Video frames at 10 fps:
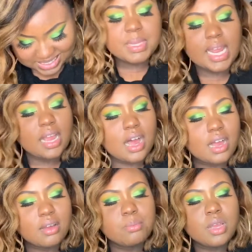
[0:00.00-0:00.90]
mean, they
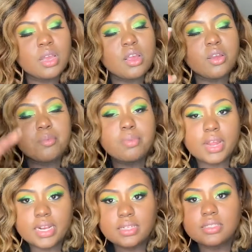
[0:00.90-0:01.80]
called
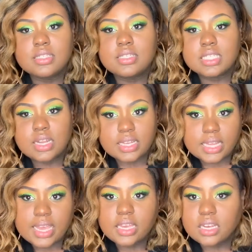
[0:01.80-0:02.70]
Britten so that
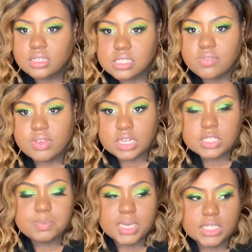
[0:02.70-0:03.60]
they can go to Venice
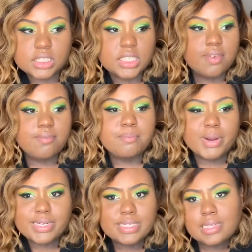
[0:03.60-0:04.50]
Beach. And
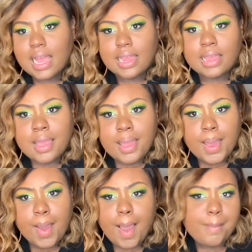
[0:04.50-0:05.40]
Britten's like,
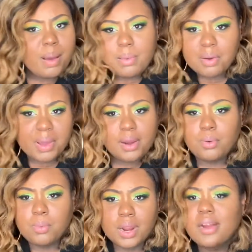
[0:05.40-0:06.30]
I'm on my way
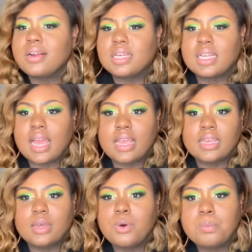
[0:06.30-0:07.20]
to work.
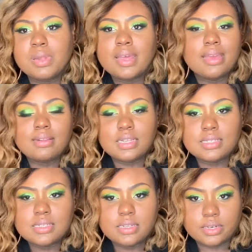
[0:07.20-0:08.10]
Like, who planned
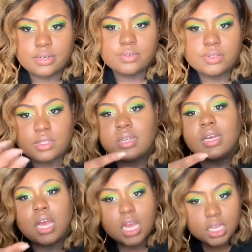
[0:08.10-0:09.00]
this stuff?
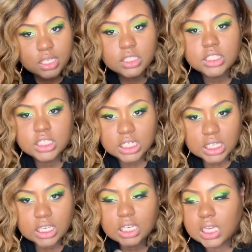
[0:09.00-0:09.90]

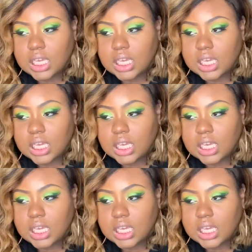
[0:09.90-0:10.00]
Shanique.